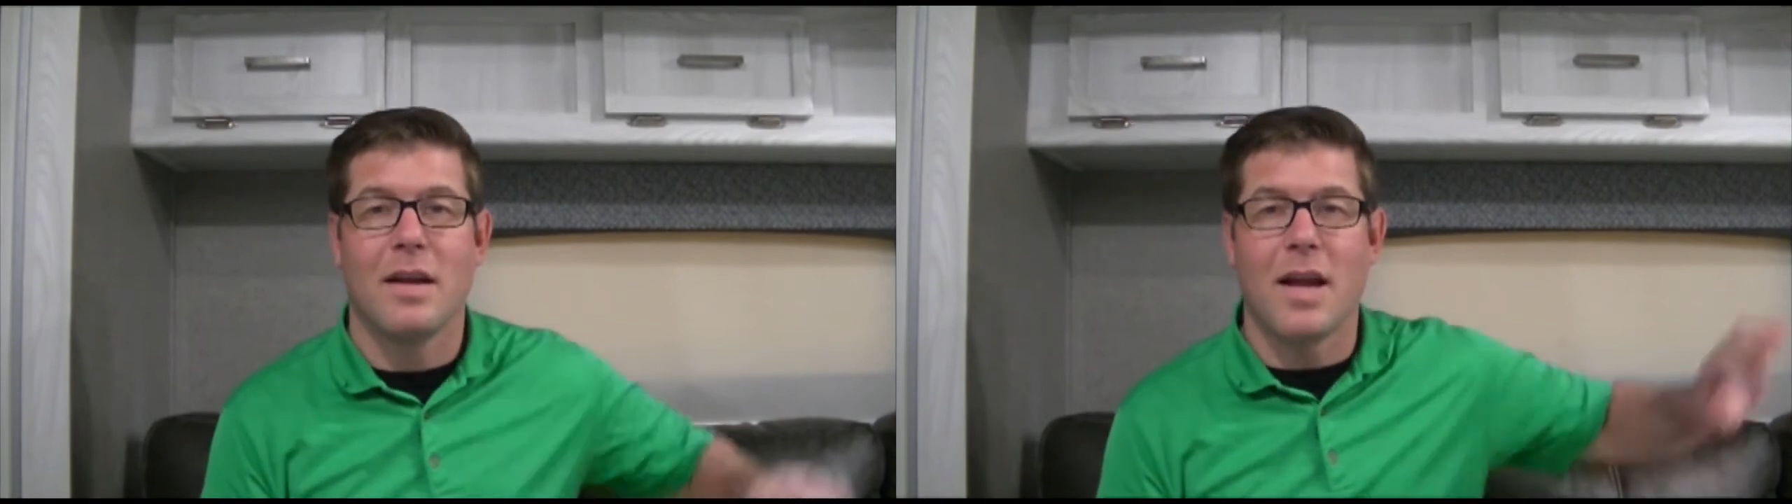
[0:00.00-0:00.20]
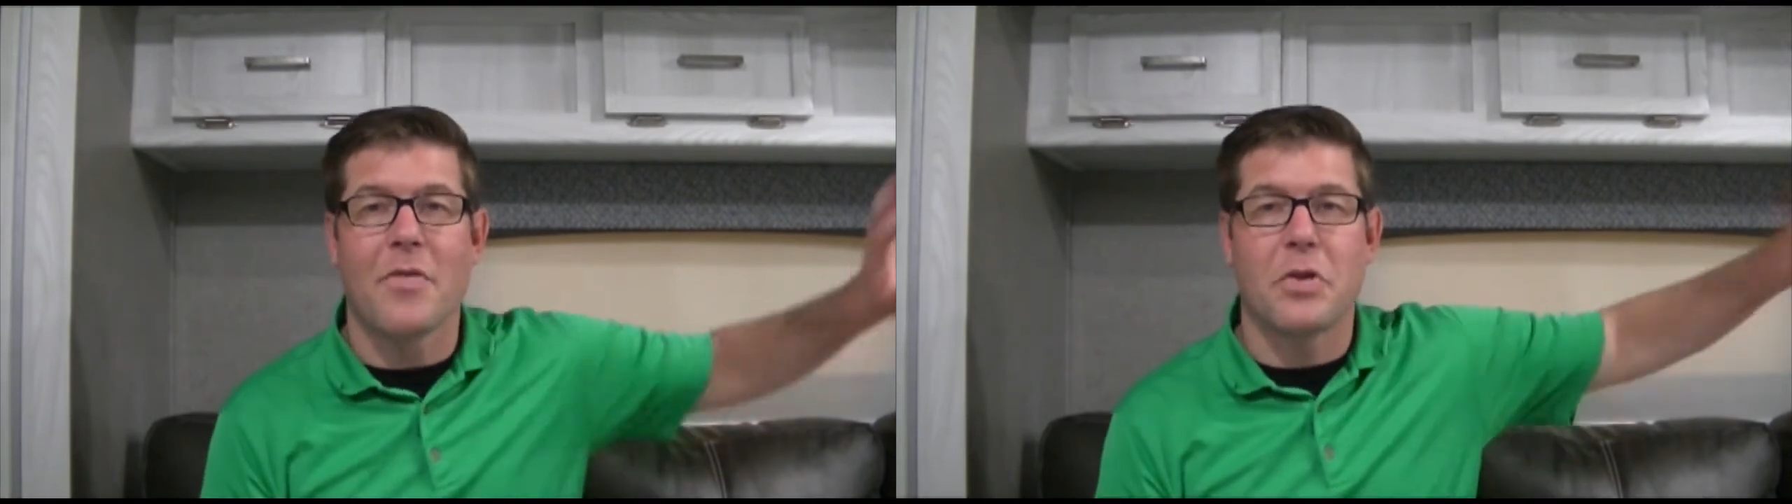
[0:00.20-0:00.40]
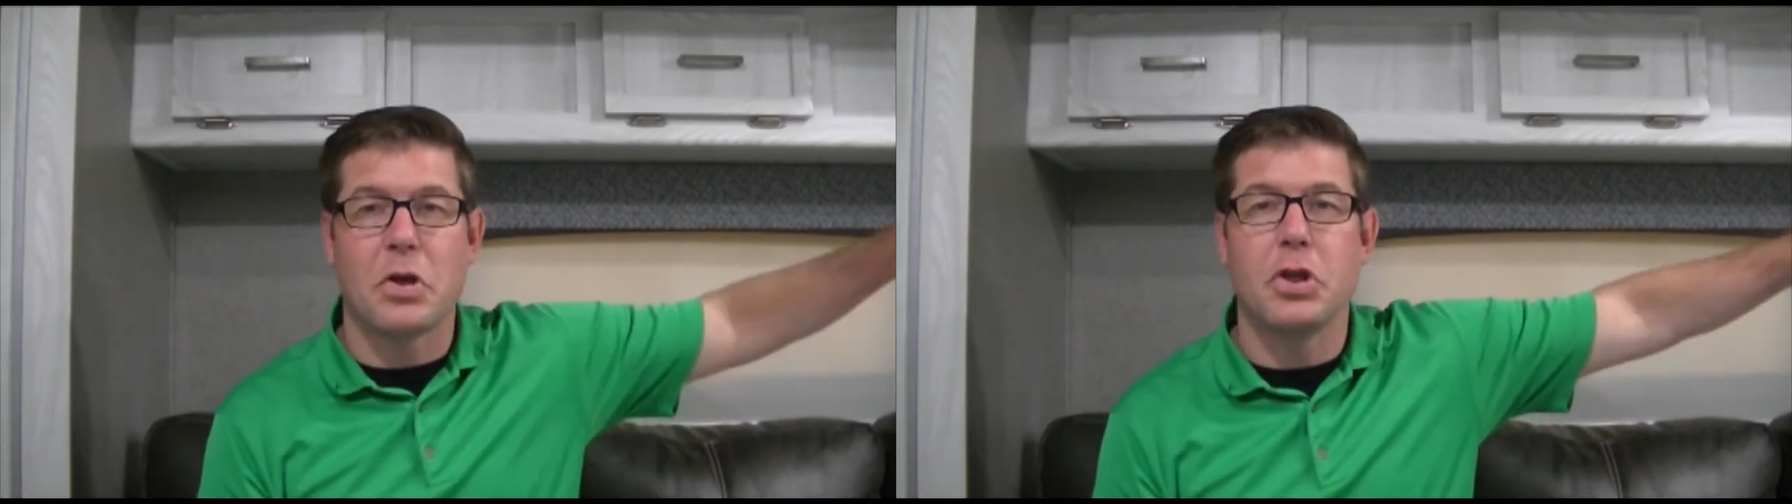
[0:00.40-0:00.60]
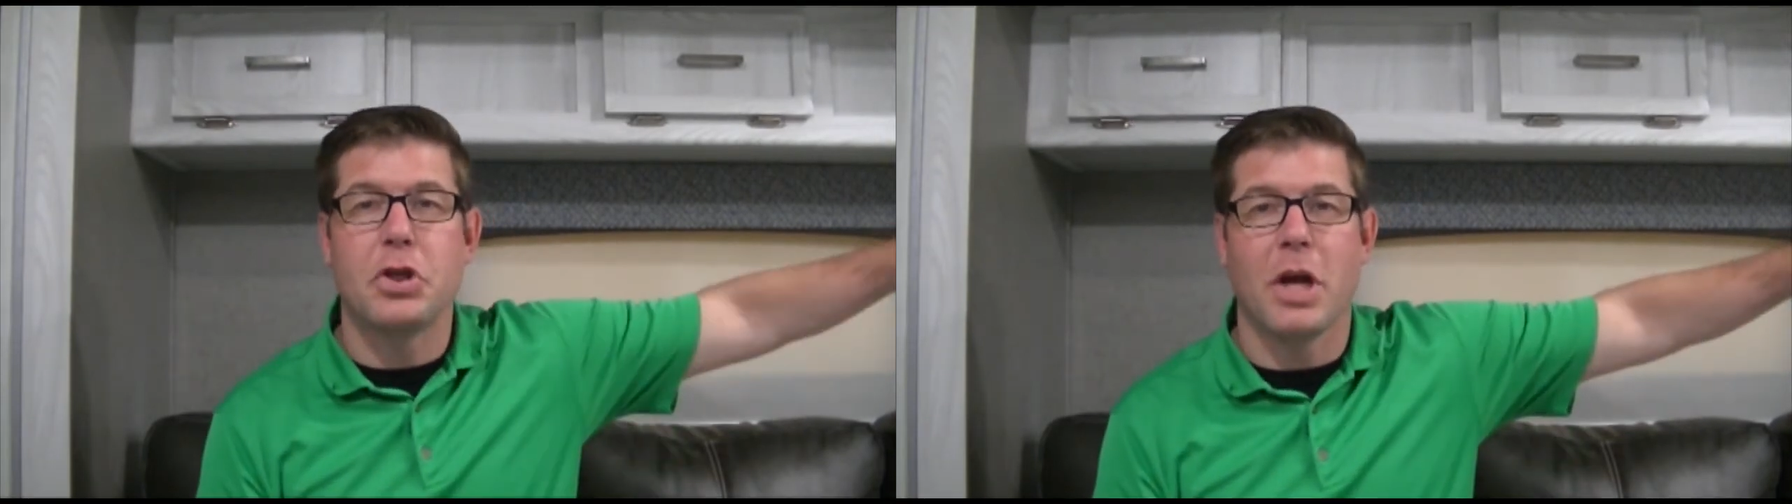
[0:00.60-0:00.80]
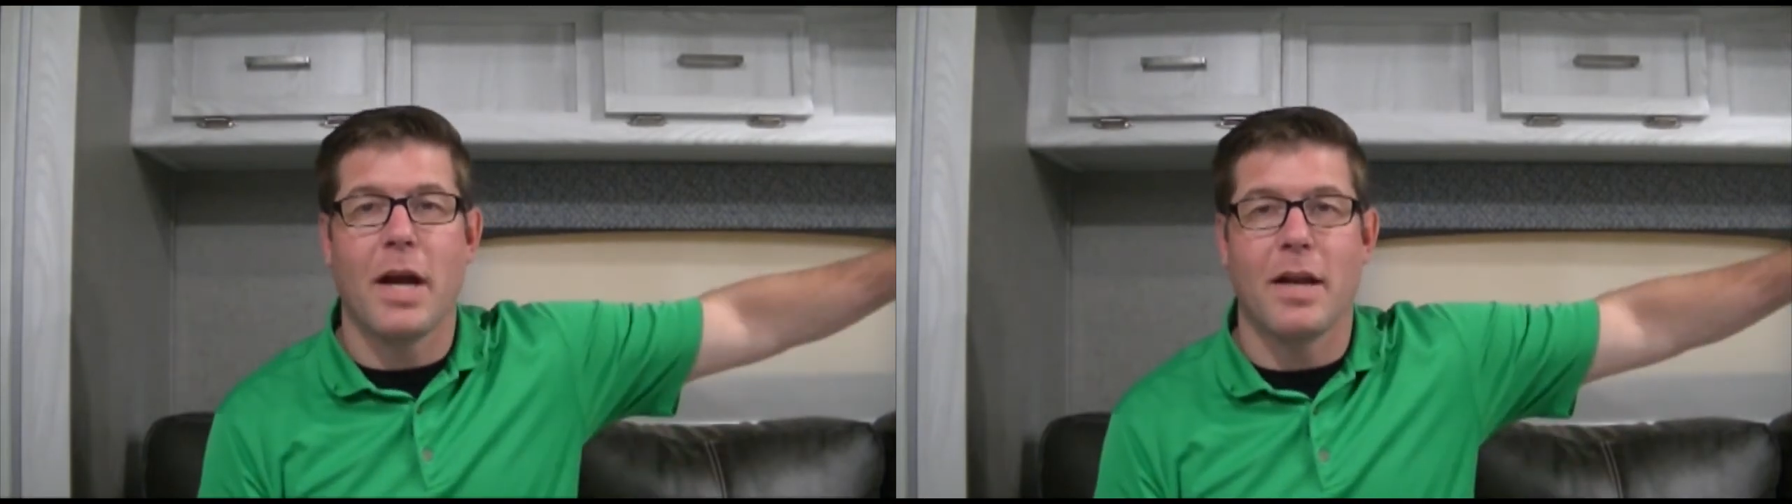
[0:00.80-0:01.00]
not the good
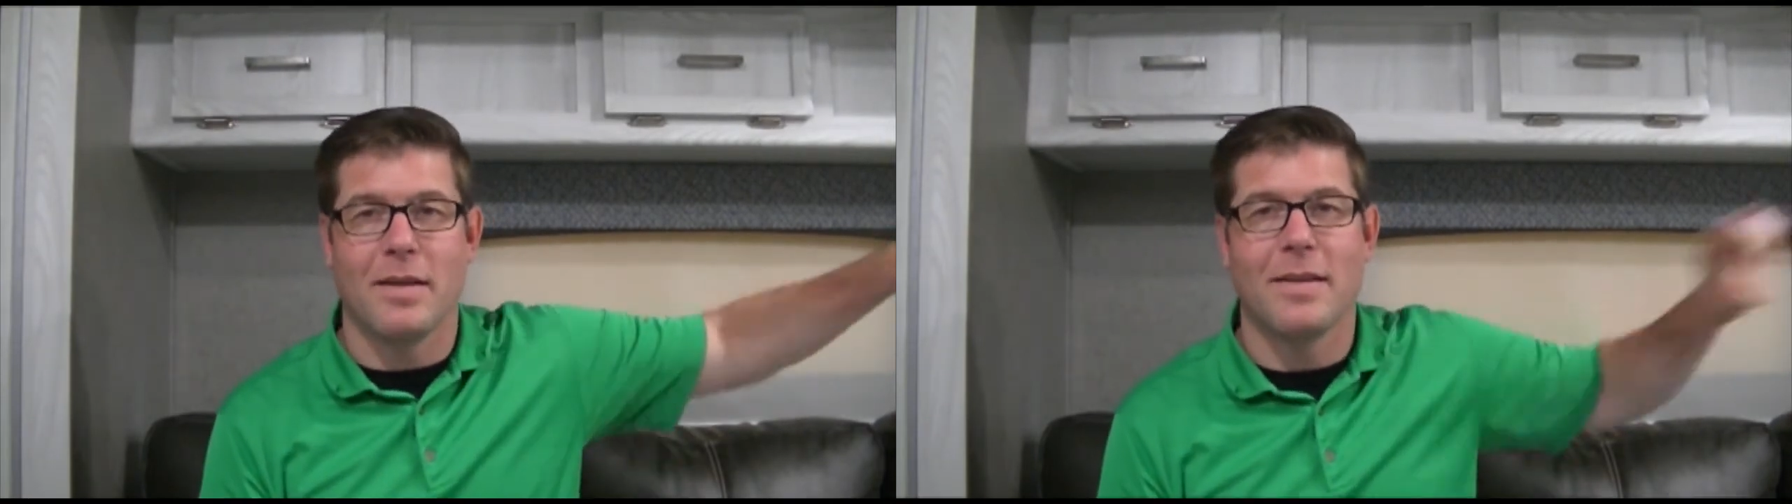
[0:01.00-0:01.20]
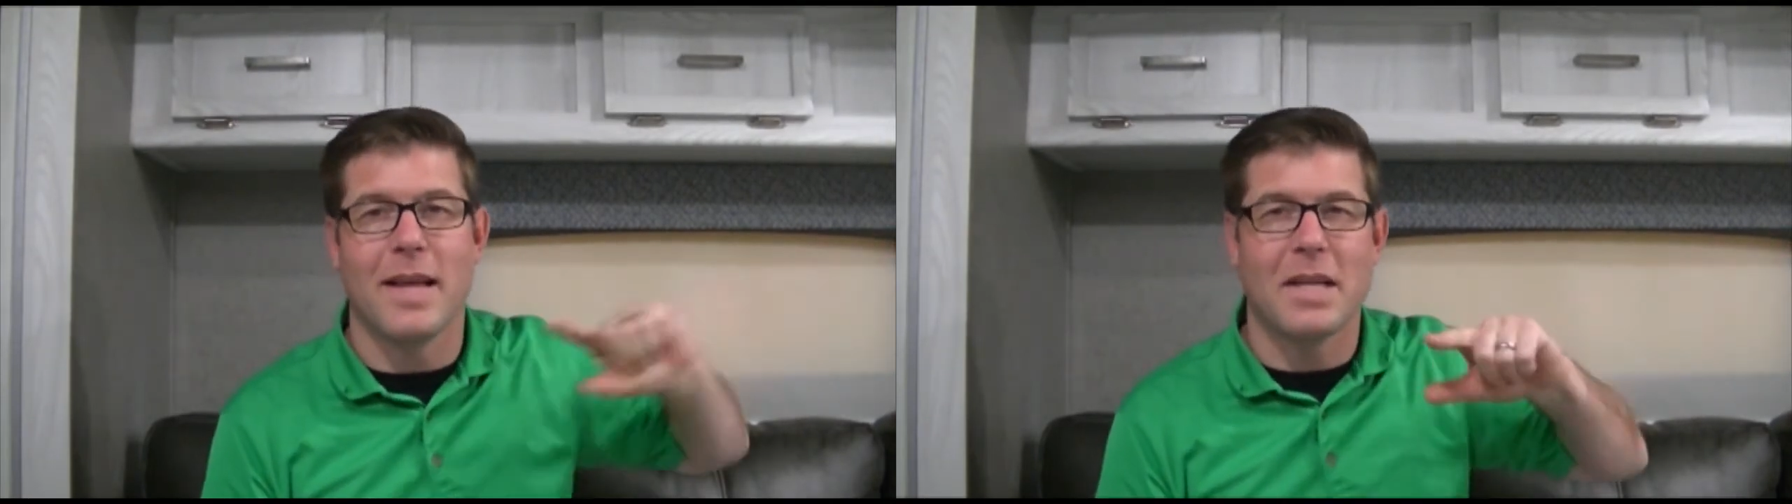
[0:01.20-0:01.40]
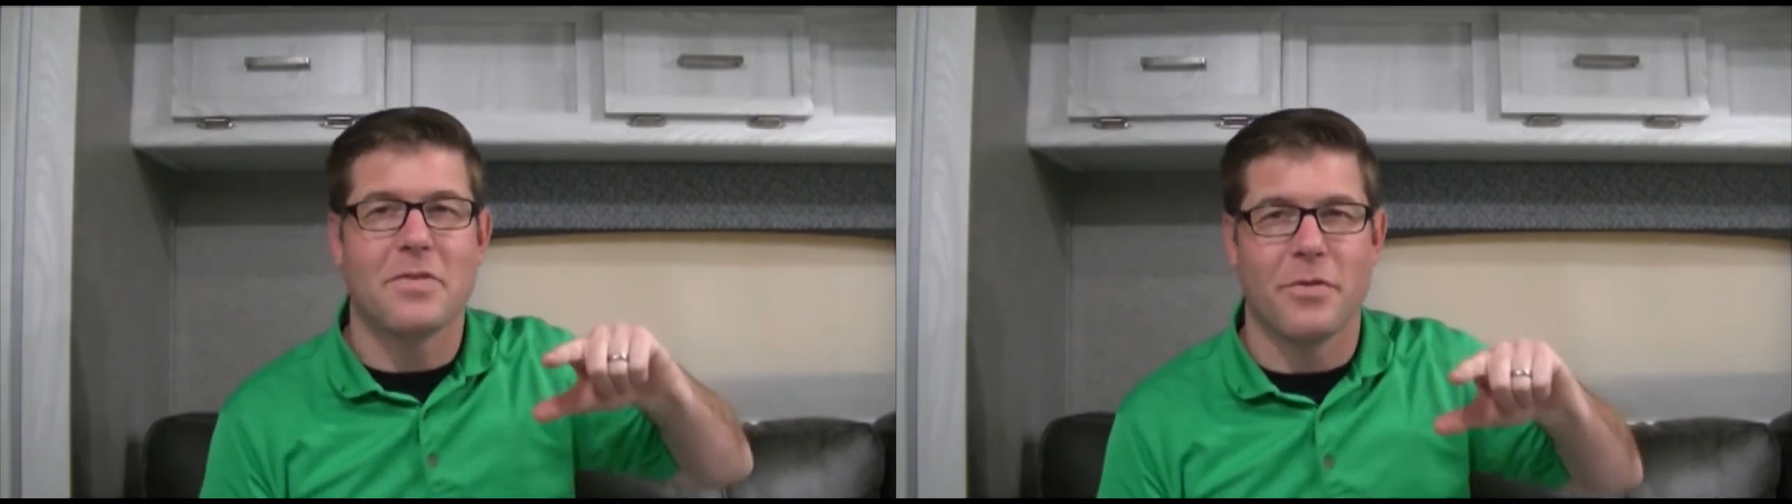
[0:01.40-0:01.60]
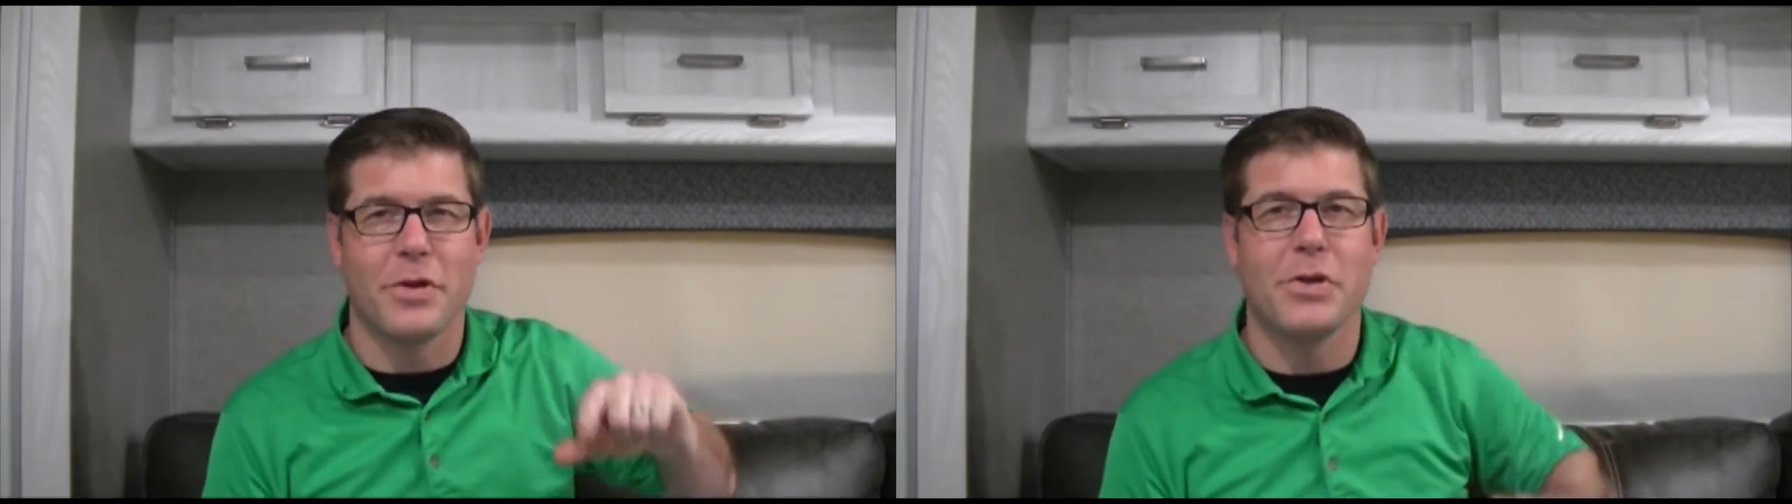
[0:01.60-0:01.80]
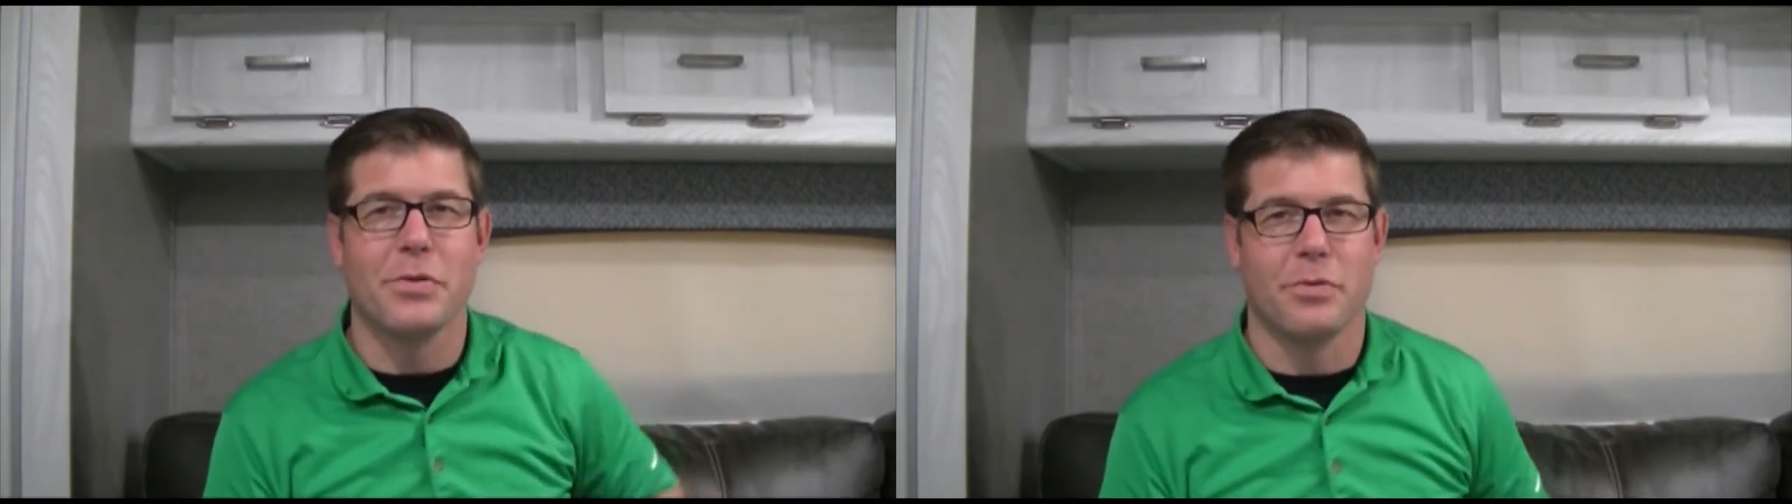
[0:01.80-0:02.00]
china. That's for
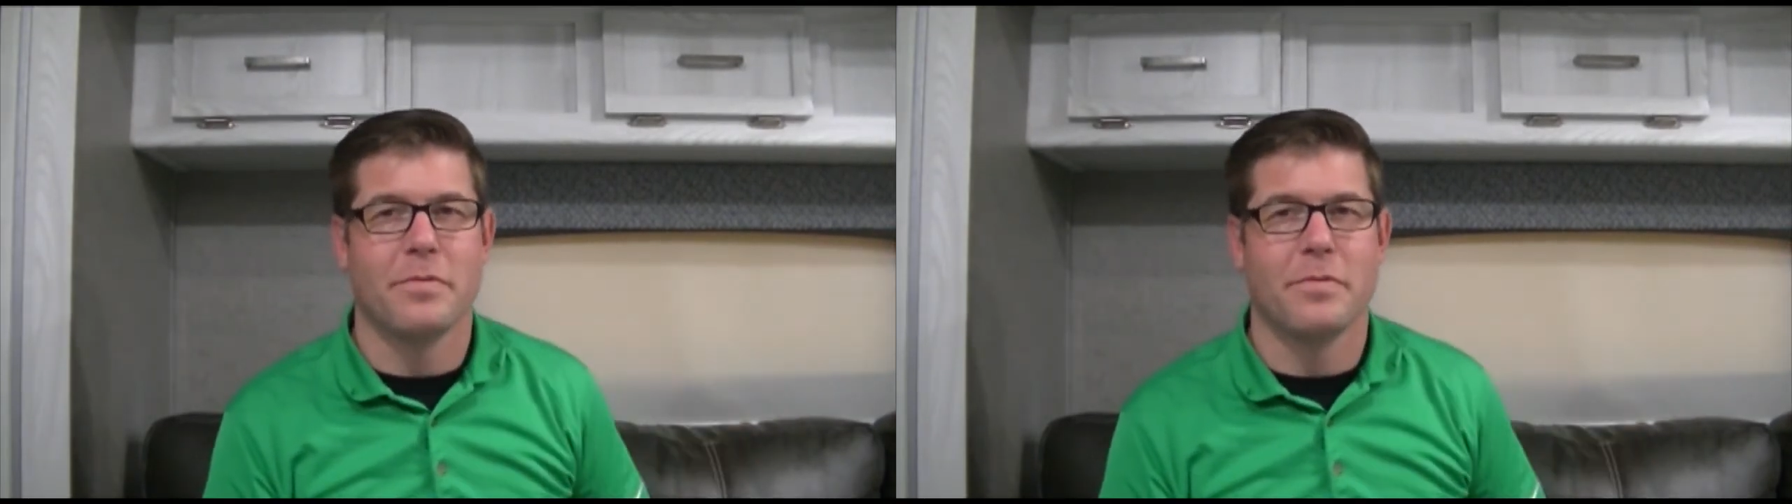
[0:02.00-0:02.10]
you.